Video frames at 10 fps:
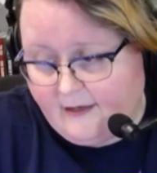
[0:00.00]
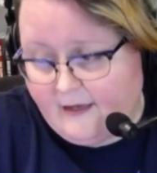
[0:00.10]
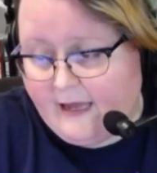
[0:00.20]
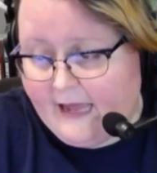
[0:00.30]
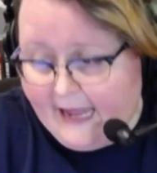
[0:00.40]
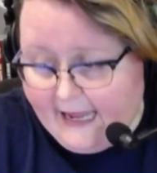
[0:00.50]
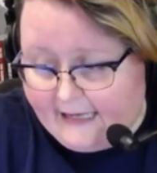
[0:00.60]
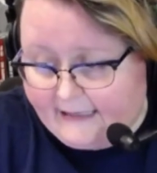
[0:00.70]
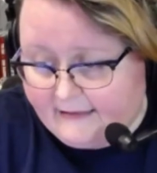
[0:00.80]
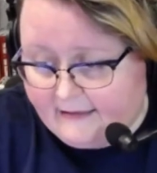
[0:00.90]

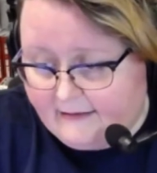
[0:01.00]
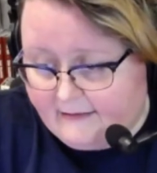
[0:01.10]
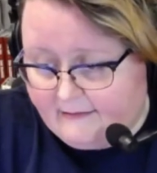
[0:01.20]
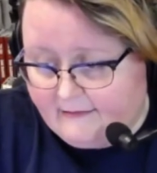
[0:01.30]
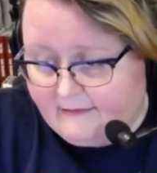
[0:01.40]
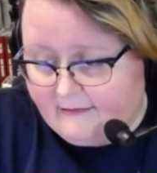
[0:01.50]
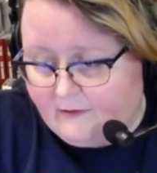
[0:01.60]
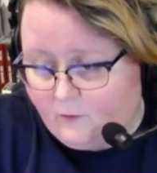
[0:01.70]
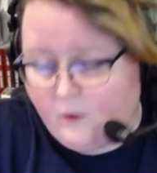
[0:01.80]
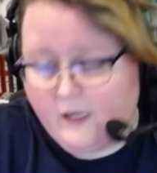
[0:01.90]
and
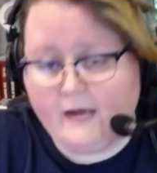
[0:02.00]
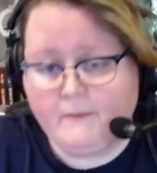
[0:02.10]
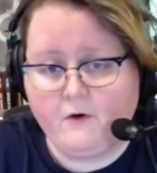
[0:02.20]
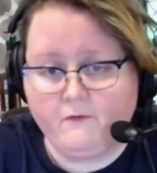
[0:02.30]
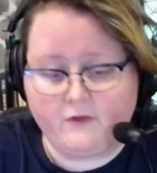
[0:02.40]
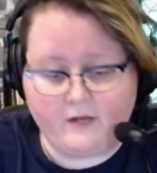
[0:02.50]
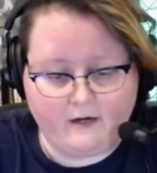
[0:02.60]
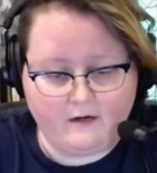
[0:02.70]
when I'm over there,